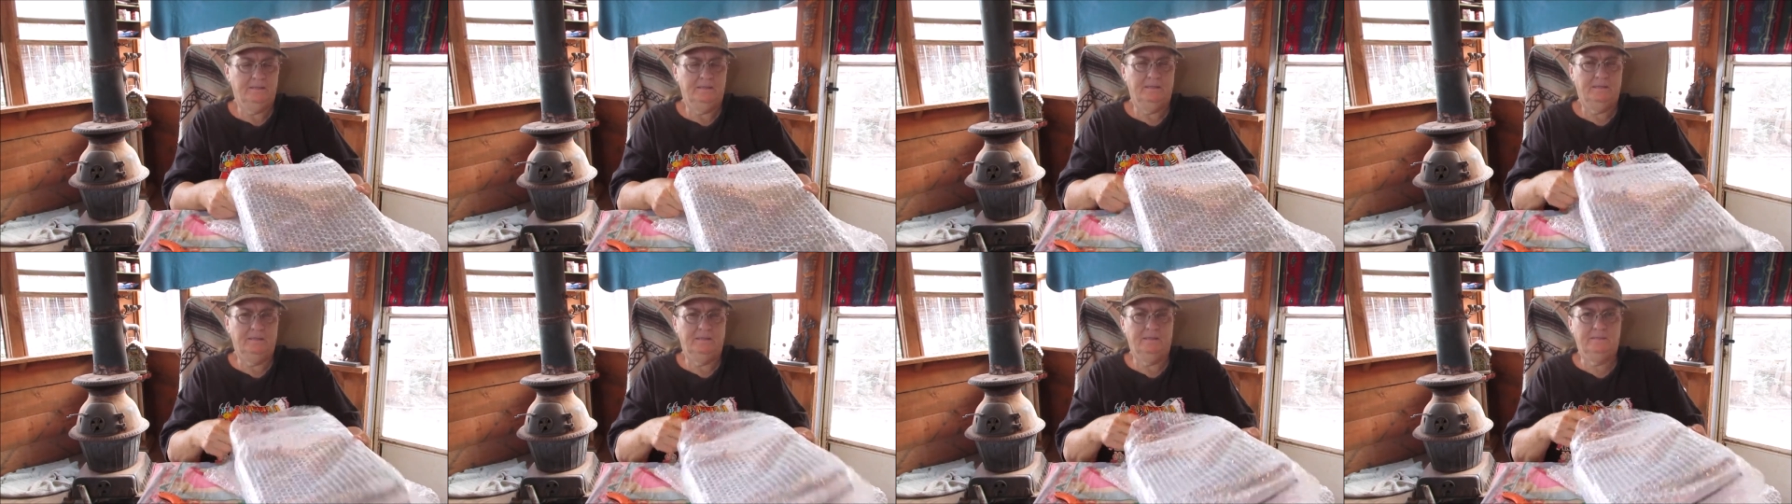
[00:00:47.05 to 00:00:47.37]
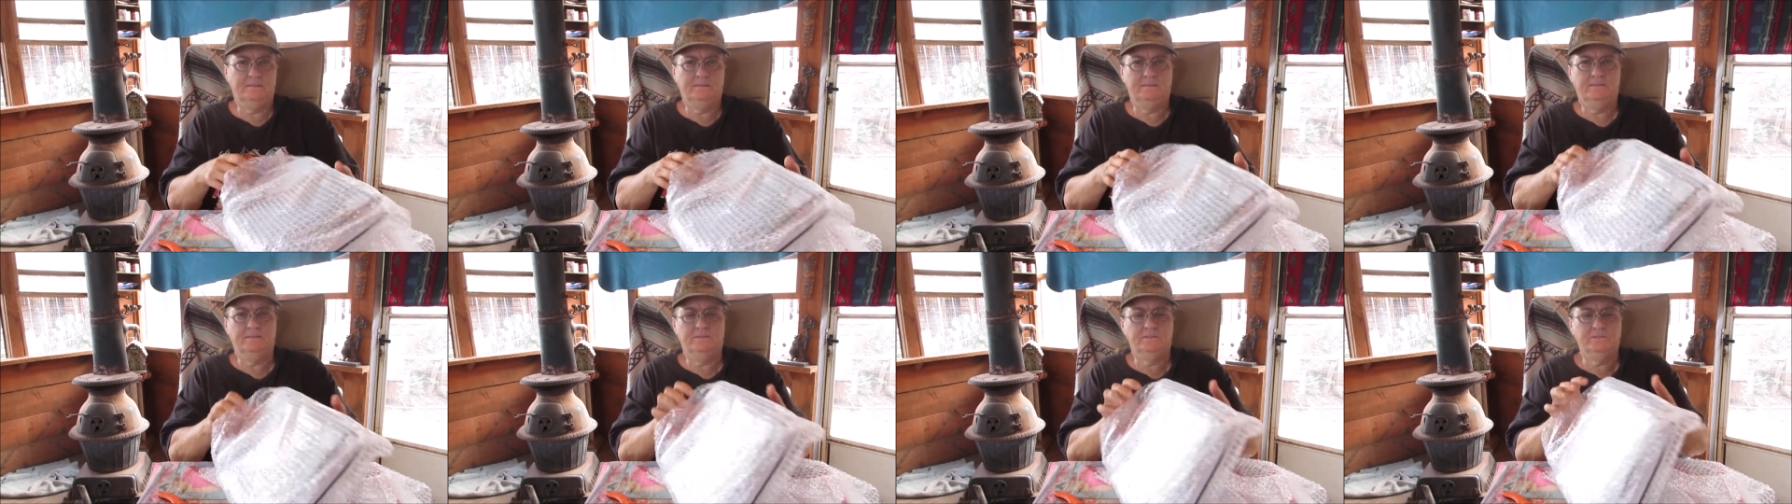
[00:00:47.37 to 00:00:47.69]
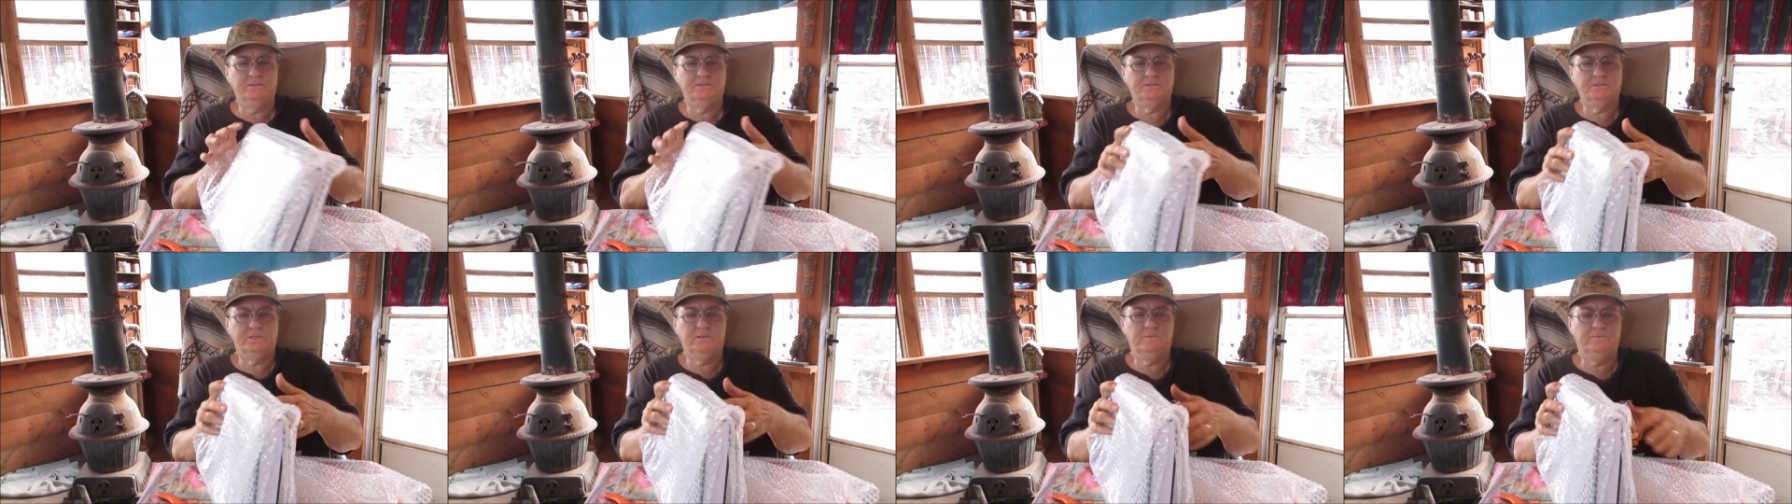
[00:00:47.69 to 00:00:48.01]
And
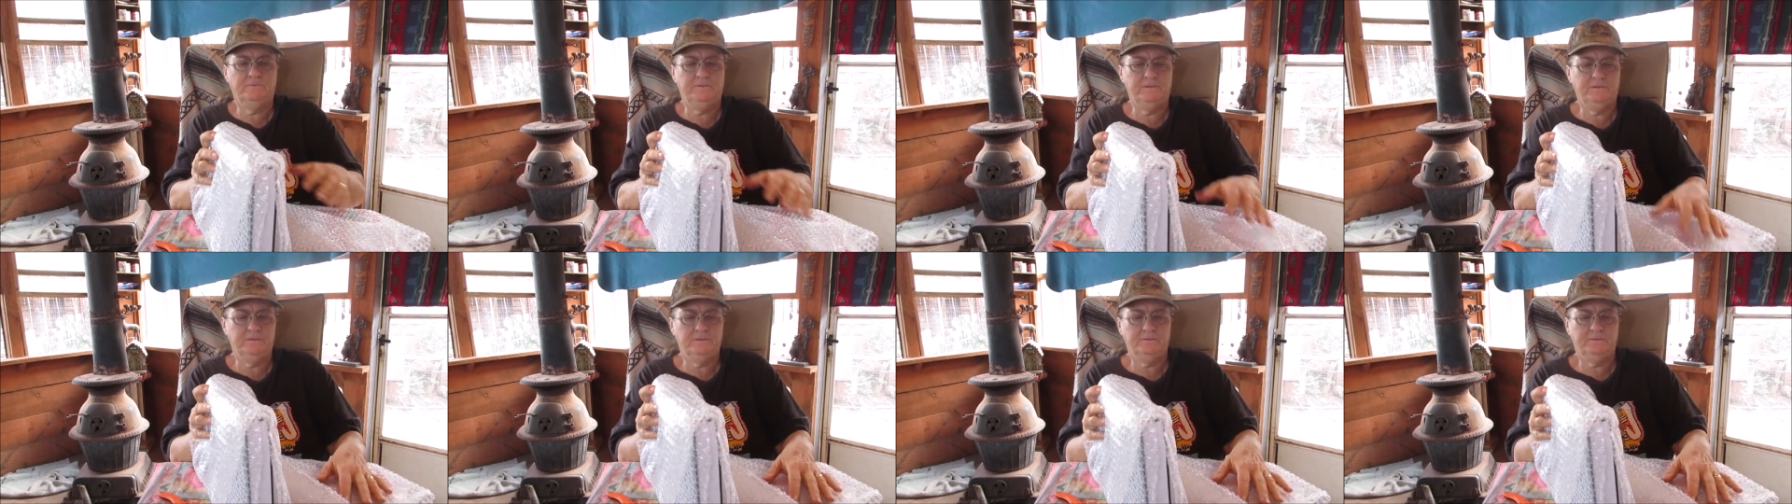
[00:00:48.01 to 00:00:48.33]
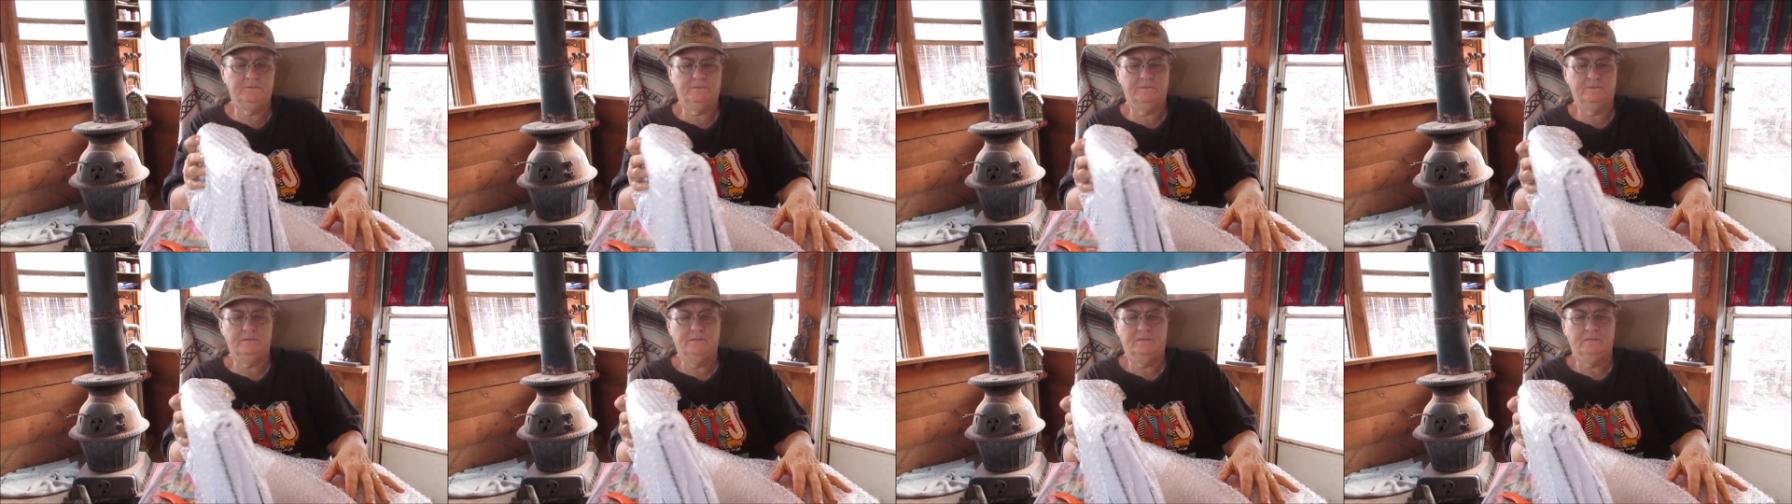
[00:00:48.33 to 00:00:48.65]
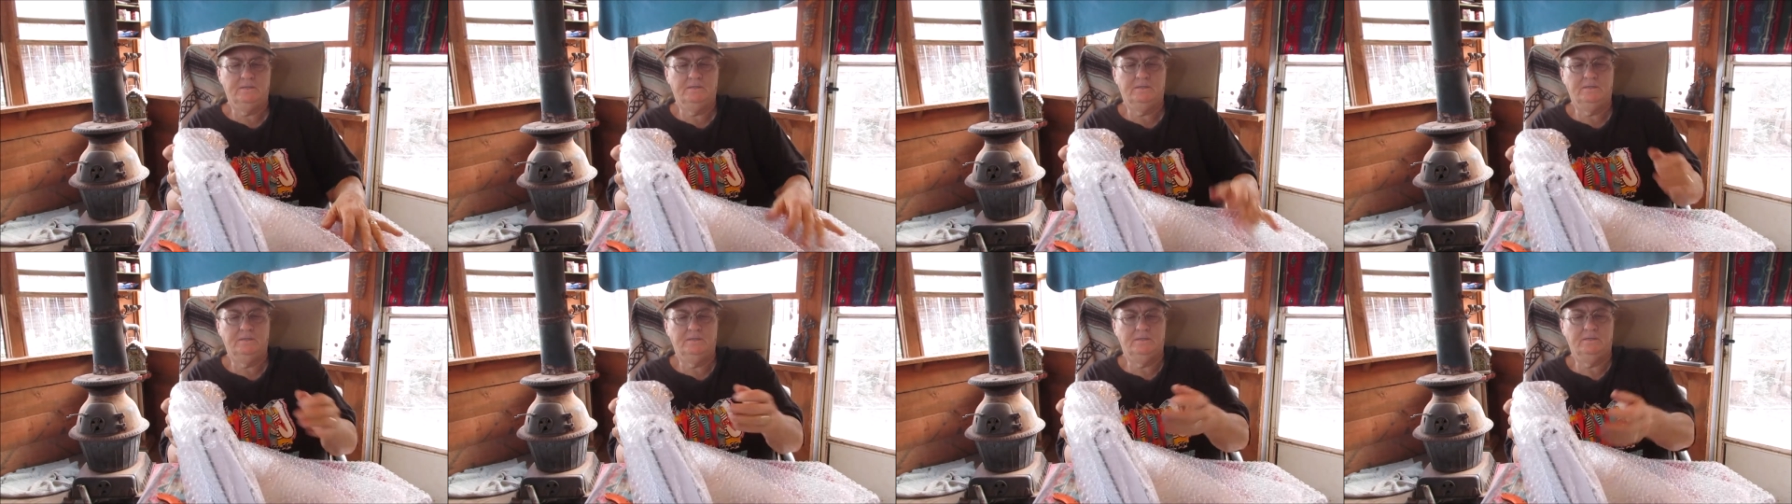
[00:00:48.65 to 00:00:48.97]
this stuff here,
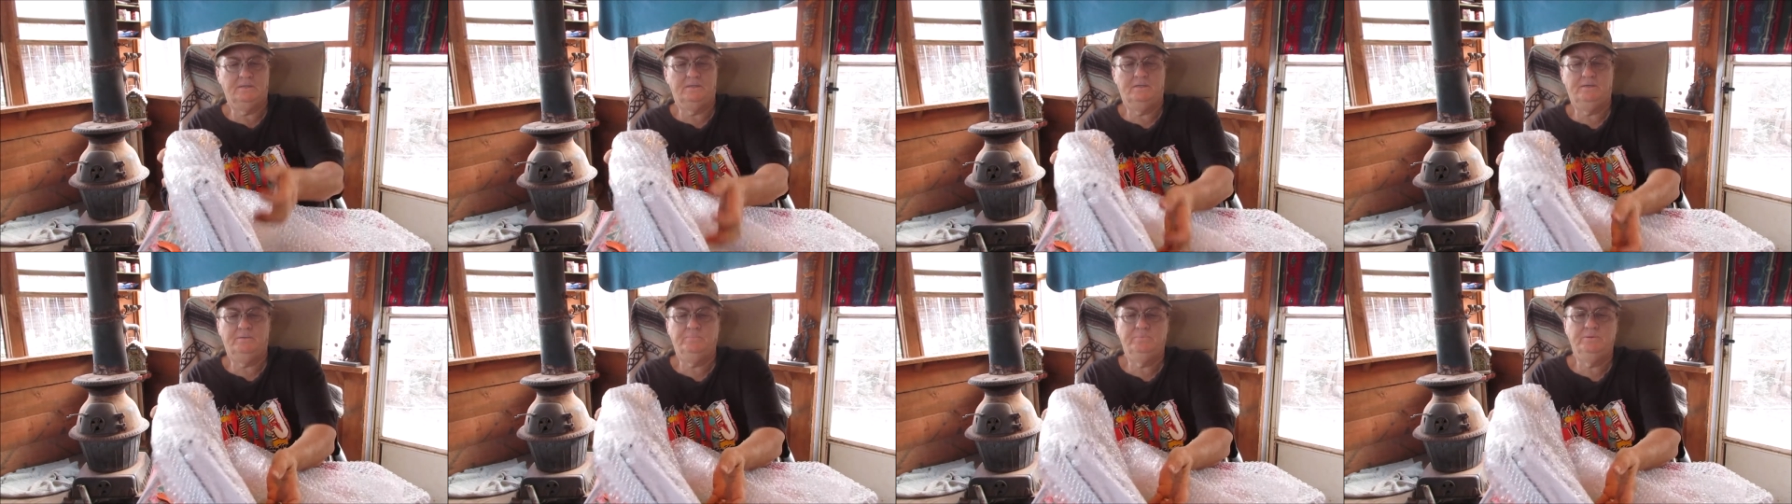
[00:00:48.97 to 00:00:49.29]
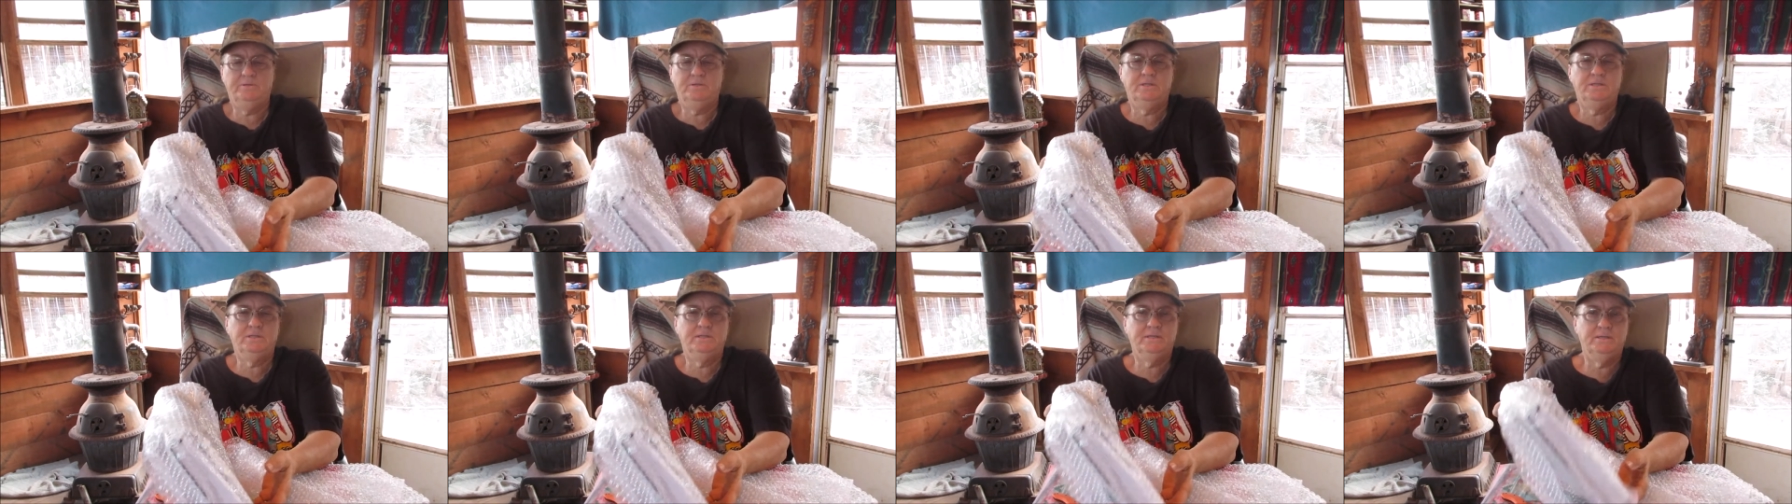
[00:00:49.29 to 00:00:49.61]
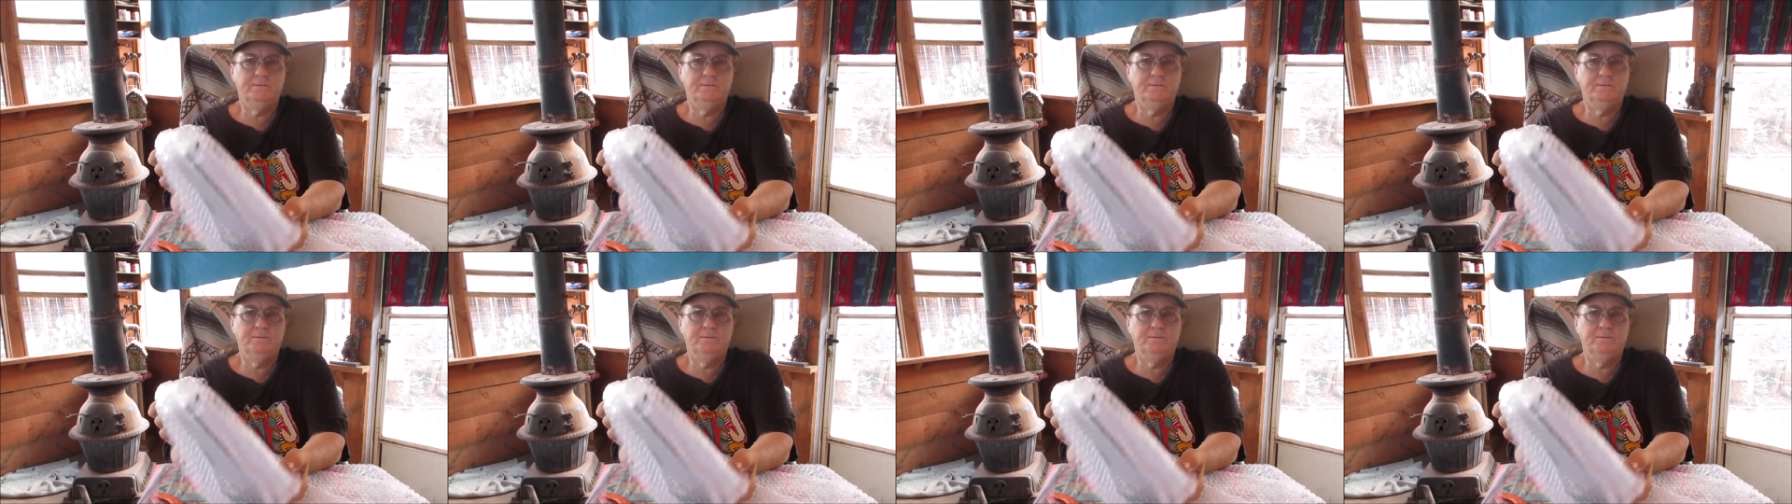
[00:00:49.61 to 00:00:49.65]
I'll put it